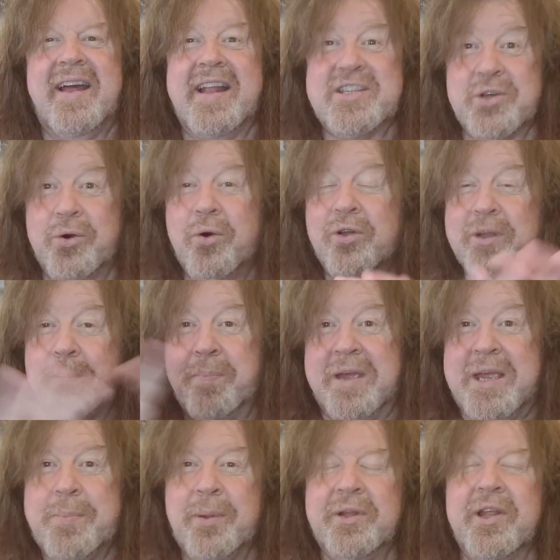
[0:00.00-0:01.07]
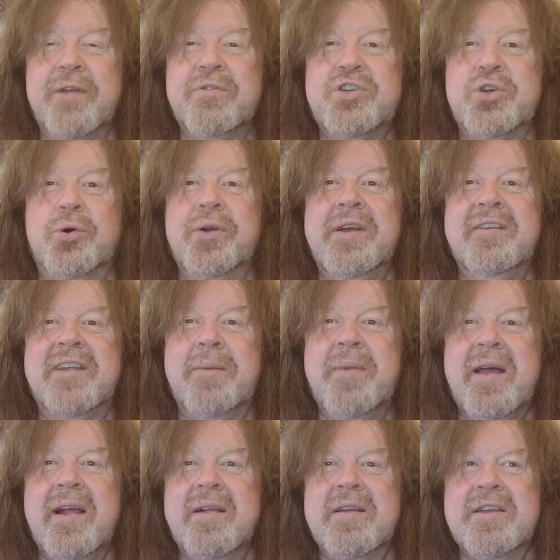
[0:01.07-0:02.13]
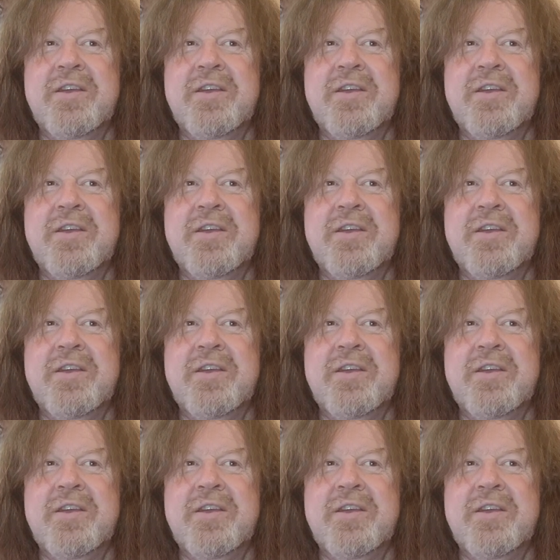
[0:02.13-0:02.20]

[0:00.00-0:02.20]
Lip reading: and it's all the people that have joined him.